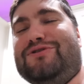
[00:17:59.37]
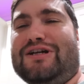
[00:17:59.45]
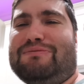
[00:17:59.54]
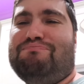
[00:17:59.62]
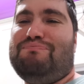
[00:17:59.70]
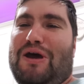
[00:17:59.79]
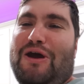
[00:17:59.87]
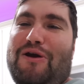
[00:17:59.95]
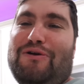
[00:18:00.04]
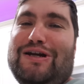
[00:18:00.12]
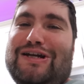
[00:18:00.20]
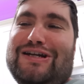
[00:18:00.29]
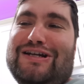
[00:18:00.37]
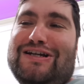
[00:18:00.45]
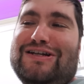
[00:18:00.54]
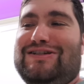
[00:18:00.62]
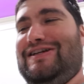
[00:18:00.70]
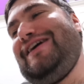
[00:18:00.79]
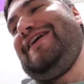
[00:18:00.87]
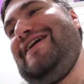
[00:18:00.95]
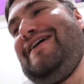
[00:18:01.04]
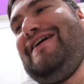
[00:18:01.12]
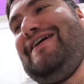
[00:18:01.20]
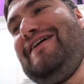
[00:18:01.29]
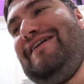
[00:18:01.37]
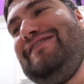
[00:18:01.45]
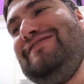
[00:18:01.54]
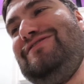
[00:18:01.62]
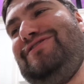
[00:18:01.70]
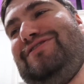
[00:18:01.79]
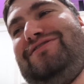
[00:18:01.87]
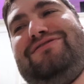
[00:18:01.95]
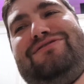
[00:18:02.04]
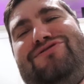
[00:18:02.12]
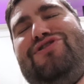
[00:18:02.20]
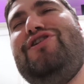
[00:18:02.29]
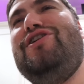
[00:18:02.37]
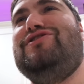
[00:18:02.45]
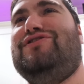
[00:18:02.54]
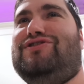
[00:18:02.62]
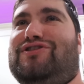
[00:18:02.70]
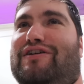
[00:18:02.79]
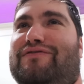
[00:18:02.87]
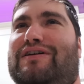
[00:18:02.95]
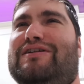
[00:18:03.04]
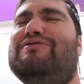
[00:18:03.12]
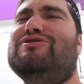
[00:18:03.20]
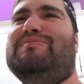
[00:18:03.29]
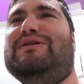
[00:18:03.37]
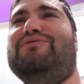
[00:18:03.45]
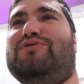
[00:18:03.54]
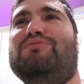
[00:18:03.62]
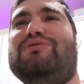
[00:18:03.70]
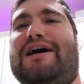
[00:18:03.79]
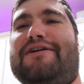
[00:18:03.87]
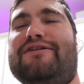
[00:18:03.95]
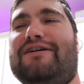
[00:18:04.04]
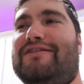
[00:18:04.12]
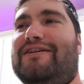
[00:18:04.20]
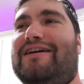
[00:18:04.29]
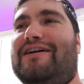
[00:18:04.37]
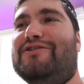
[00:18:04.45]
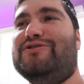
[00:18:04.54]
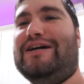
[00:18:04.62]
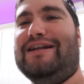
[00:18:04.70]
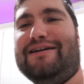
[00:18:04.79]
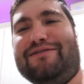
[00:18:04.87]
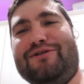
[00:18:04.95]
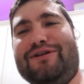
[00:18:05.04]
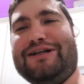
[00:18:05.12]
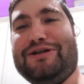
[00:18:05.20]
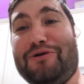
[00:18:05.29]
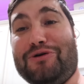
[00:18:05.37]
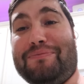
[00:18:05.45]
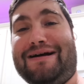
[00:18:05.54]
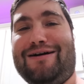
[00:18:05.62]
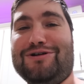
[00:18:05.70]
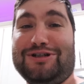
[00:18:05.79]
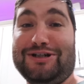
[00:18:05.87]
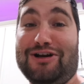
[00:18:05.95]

like berries and just tons of stuff. I think it was a big fruit platter. And then I also had like little like yogurt pouch and